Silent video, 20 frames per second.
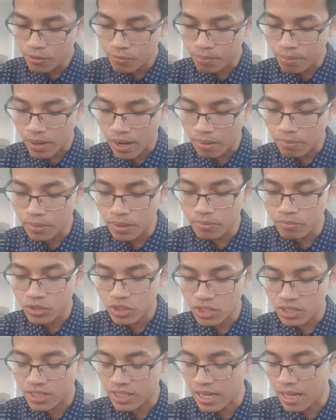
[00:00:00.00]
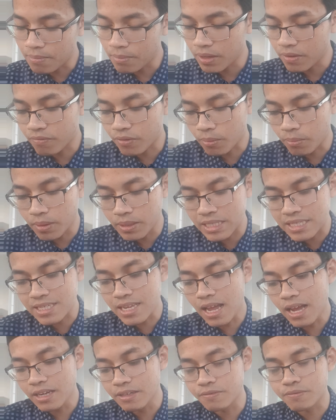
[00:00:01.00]
problem which is coming from
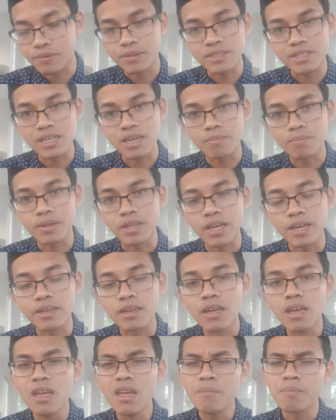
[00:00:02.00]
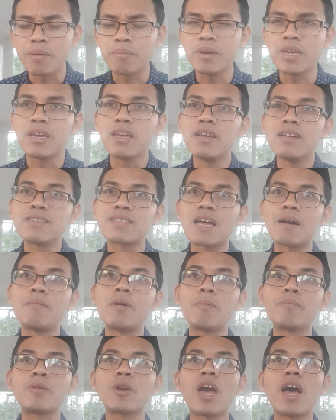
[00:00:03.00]
inside, for example, like maybe some
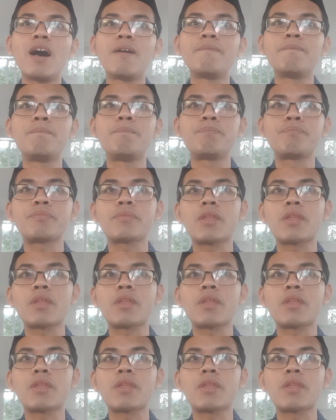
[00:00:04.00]
of you have